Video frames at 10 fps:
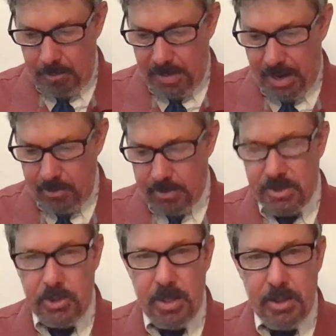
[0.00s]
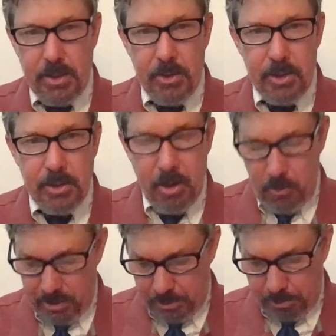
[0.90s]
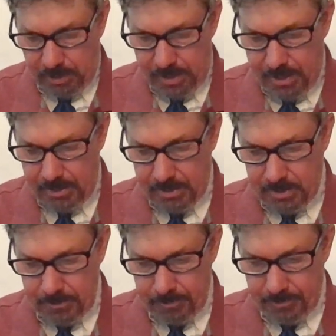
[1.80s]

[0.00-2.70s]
power to strike the earth with plagues.